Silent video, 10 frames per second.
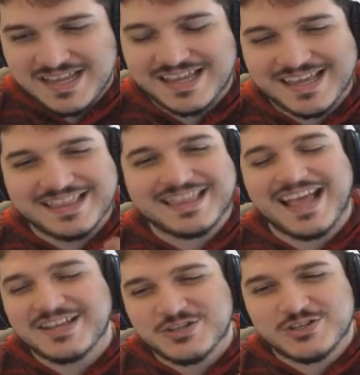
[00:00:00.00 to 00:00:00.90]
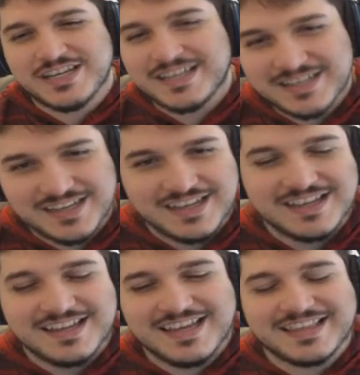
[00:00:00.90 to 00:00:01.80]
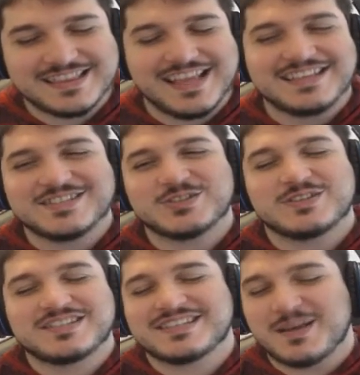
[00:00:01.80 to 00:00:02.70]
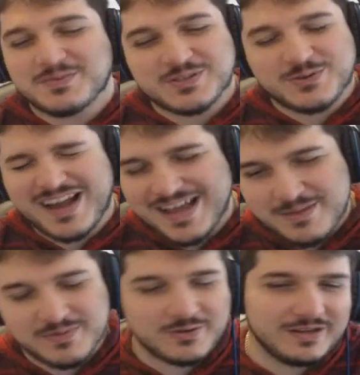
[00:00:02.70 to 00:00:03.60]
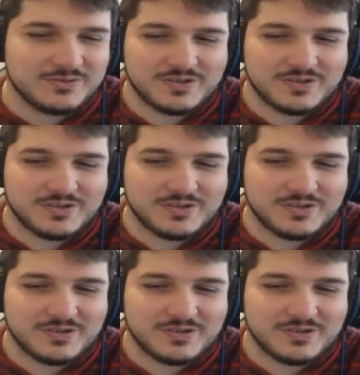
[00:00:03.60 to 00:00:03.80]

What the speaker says: hit that shit, hit that subscribe. But go ahead,